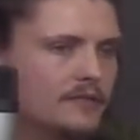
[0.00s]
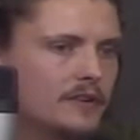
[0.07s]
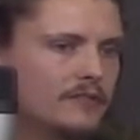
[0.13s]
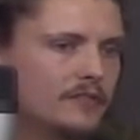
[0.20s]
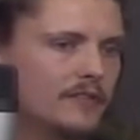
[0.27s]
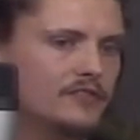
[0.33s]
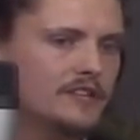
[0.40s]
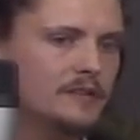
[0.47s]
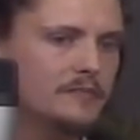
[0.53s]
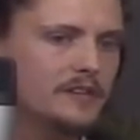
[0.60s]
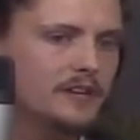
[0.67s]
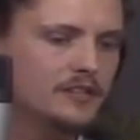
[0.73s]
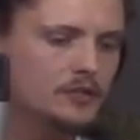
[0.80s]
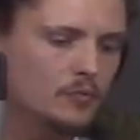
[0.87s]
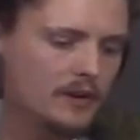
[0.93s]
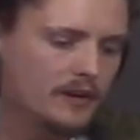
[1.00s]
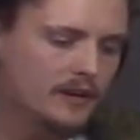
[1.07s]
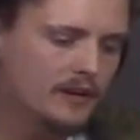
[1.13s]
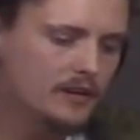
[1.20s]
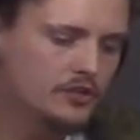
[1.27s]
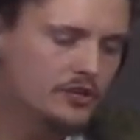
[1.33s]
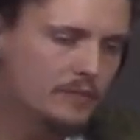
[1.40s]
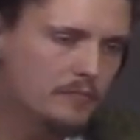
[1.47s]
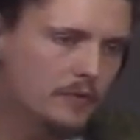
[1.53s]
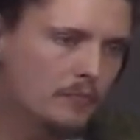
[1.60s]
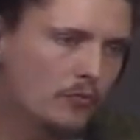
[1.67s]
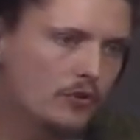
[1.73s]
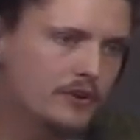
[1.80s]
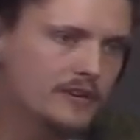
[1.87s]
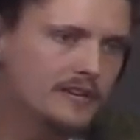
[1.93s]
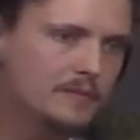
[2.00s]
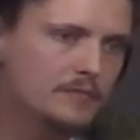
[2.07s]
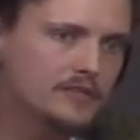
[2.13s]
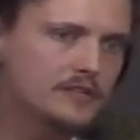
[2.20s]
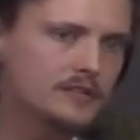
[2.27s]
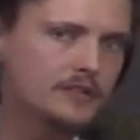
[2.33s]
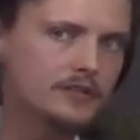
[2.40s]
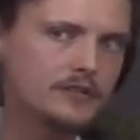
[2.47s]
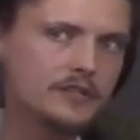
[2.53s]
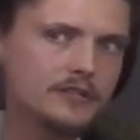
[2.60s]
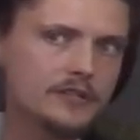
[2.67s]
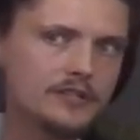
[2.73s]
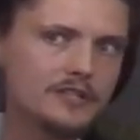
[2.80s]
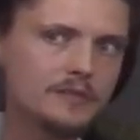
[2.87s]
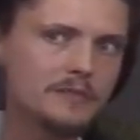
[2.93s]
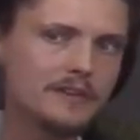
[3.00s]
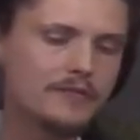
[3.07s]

every 15 minutes when they drip more DMT into the system,